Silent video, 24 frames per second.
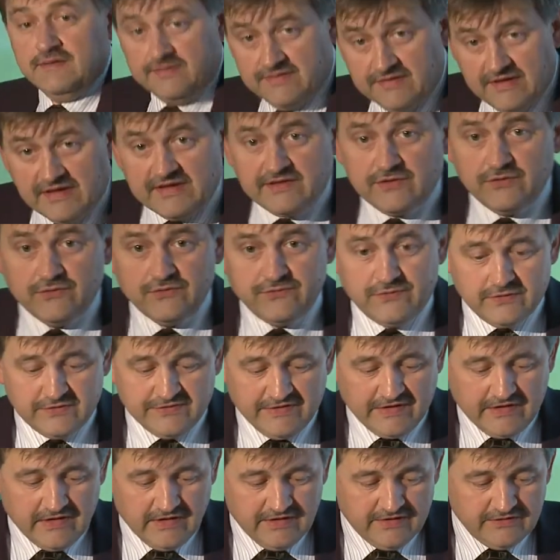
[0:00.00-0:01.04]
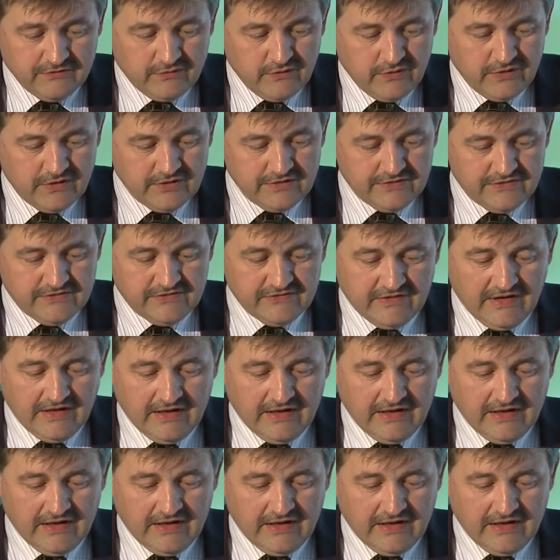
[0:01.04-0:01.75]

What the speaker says: Thank you for the kind words.